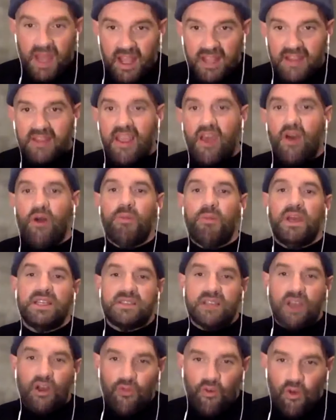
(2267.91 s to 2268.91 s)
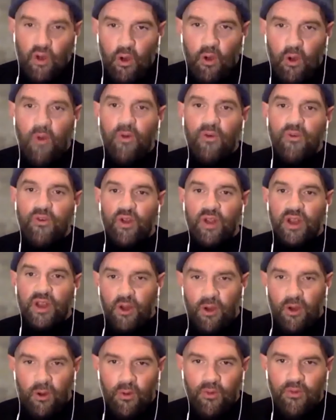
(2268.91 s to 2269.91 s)
And I tell myself over
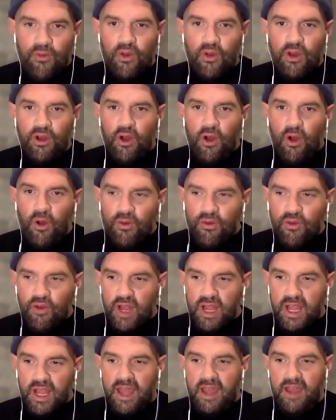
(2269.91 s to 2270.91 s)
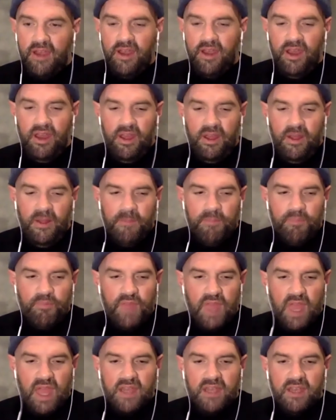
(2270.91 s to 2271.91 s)
and over and over again
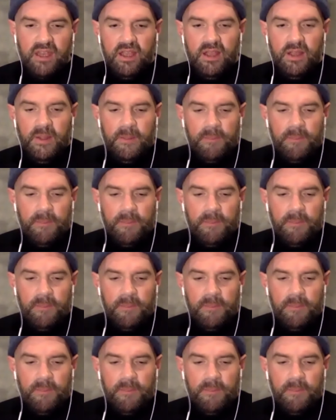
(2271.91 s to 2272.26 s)
that